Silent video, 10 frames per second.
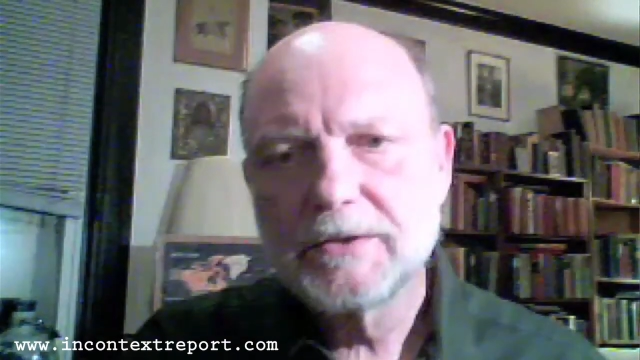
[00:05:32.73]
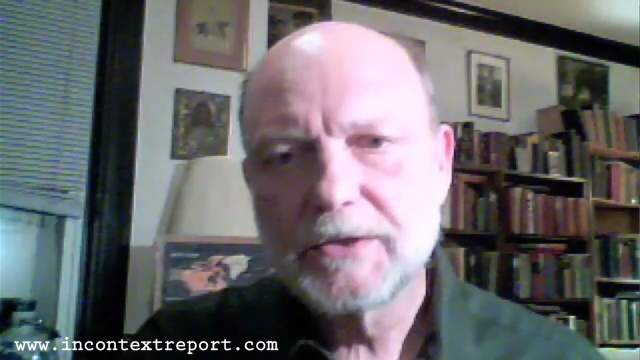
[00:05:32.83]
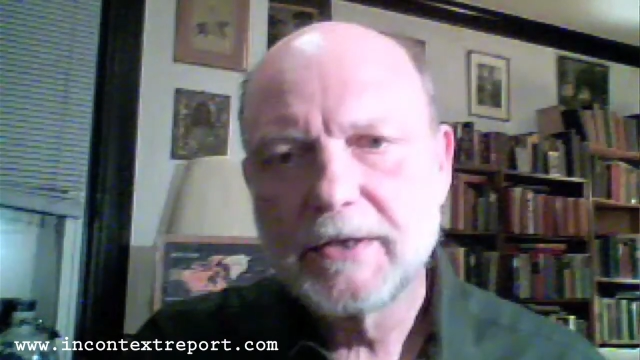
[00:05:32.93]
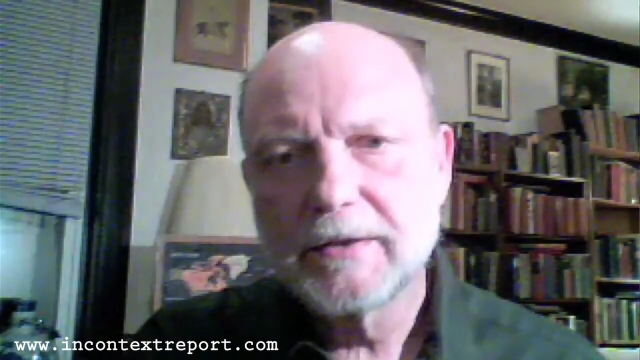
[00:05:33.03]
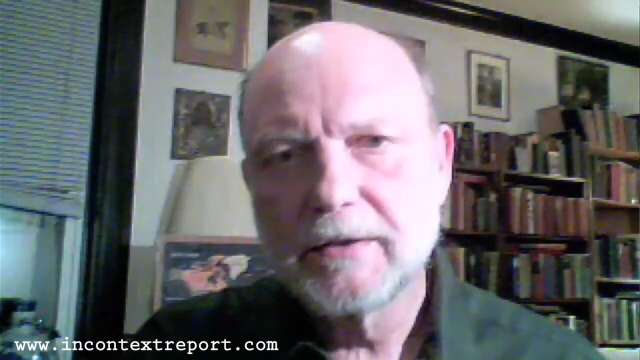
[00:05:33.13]
and
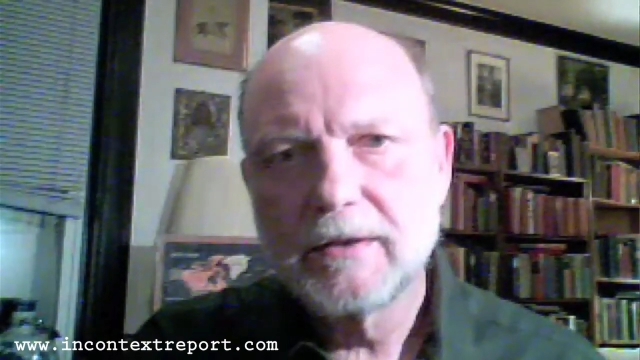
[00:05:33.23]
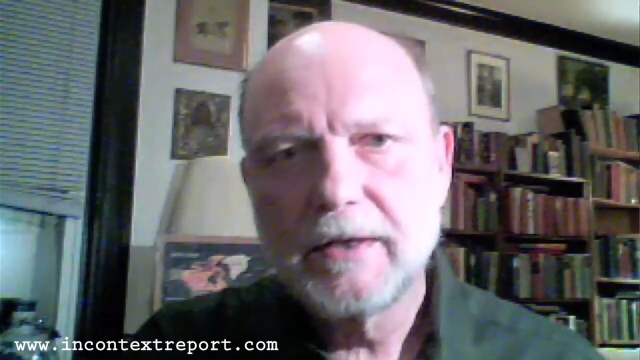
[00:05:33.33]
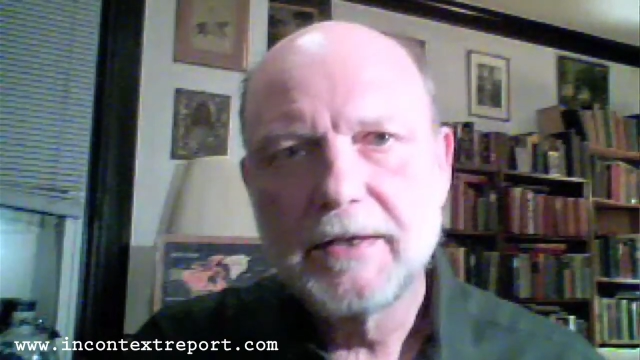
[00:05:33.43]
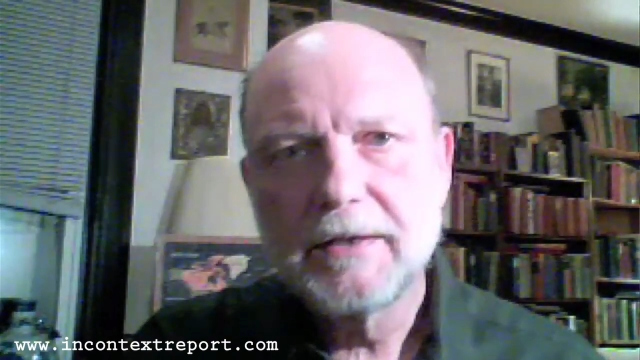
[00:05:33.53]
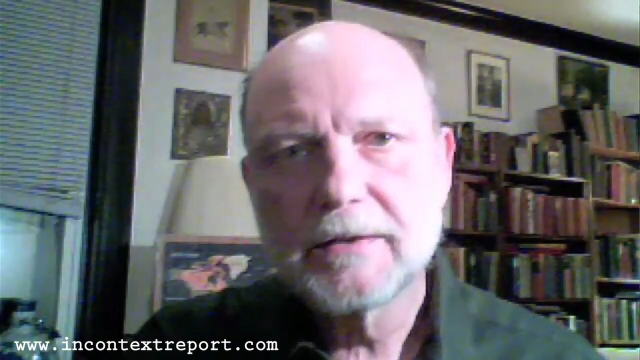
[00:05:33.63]
China
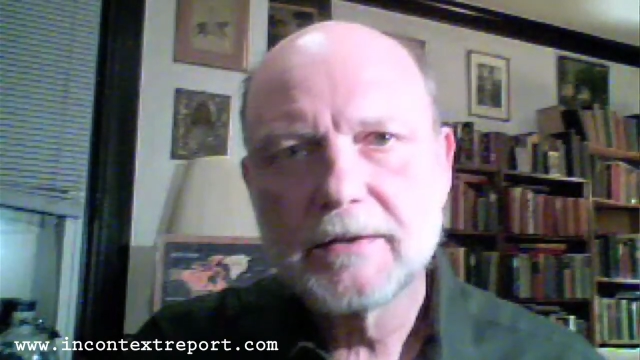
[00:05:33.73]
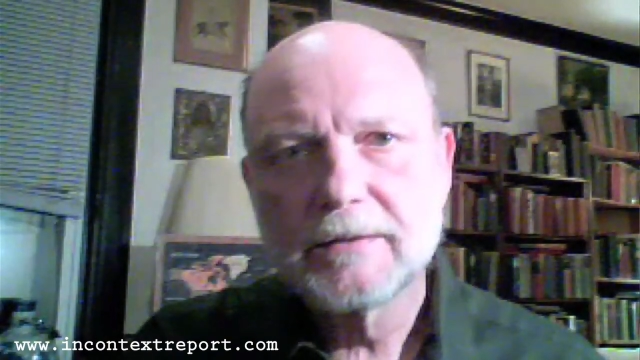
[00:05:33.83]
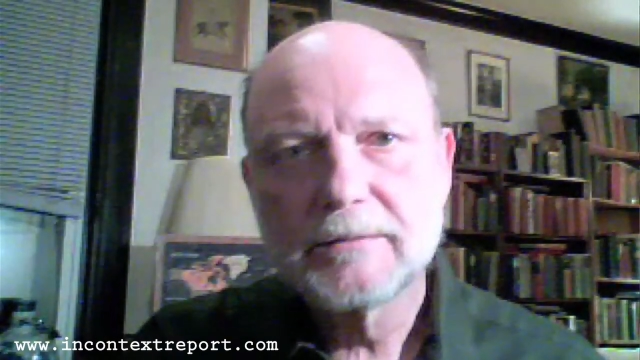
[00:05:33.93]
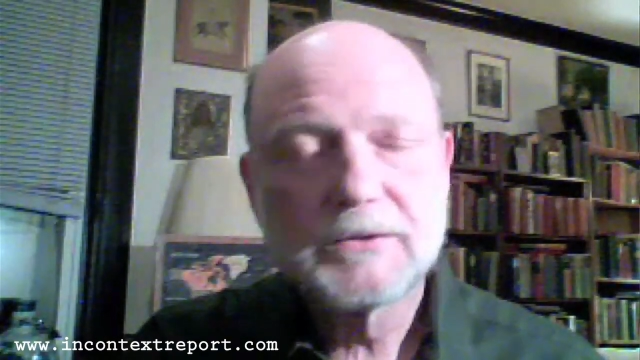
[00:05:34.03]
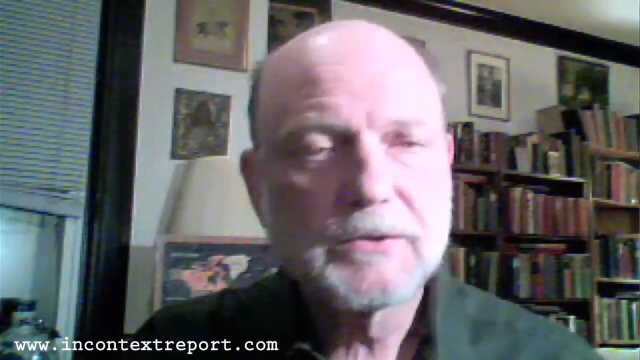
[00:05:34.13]
alike,
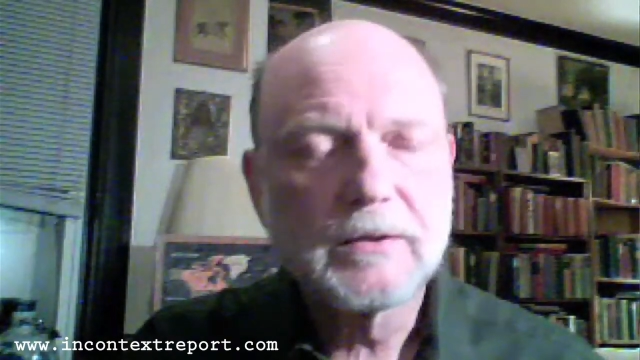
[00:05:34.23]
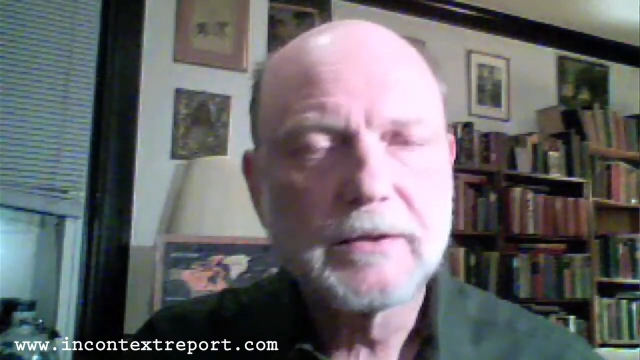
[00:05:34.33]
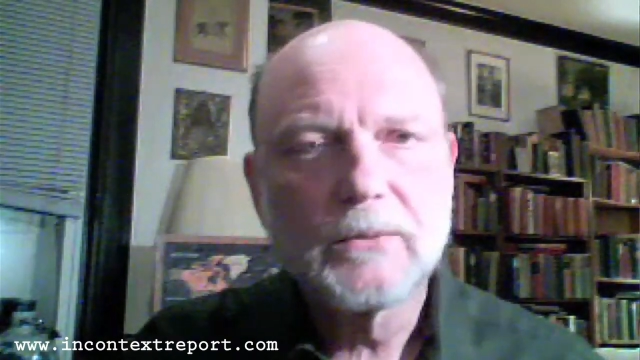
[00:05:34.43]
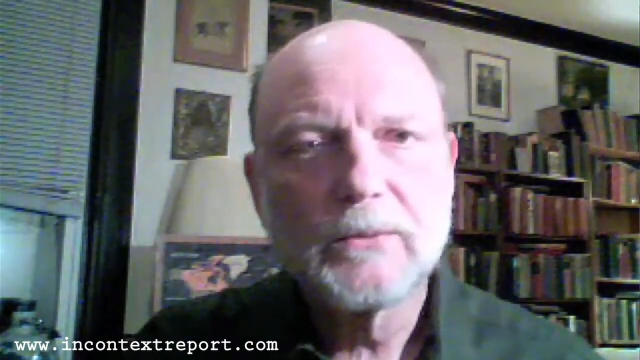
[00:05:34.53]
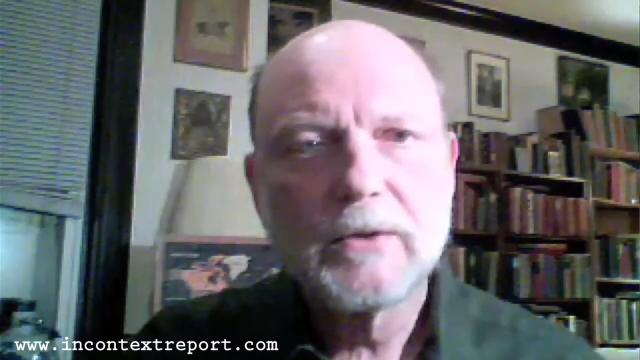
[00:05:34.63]
and
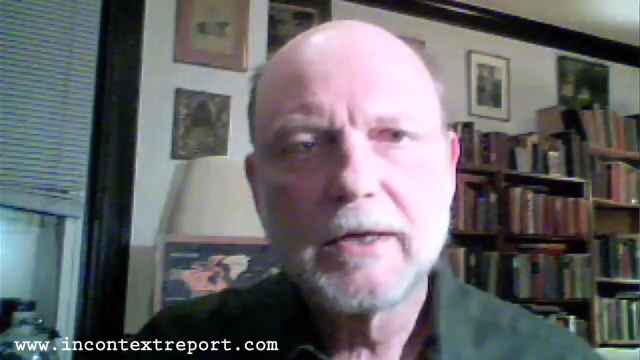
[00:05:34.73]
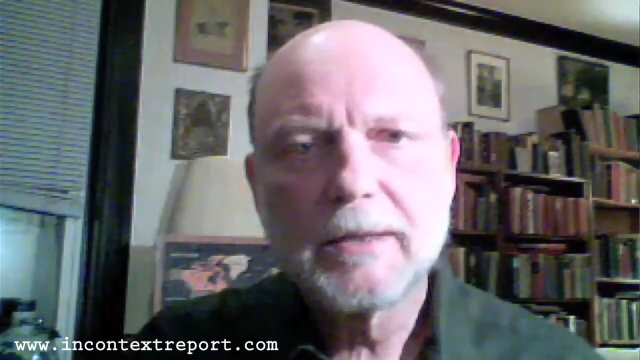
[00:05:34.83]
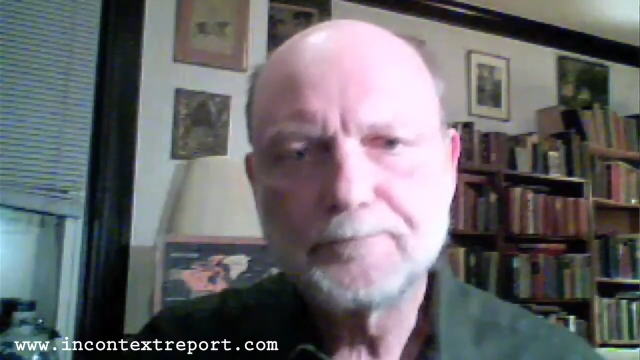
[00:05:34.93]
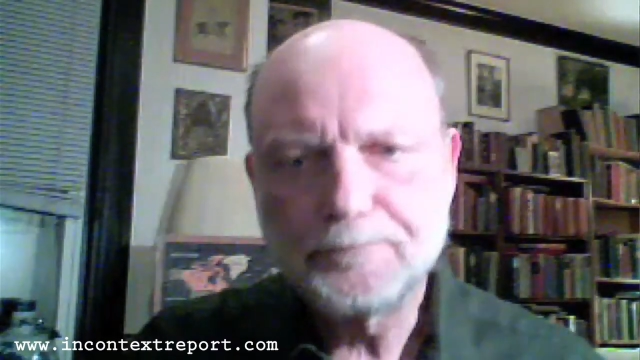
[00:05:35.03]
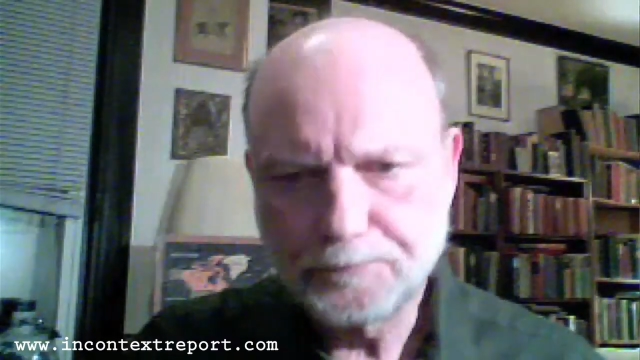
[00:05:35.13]
certainly Iran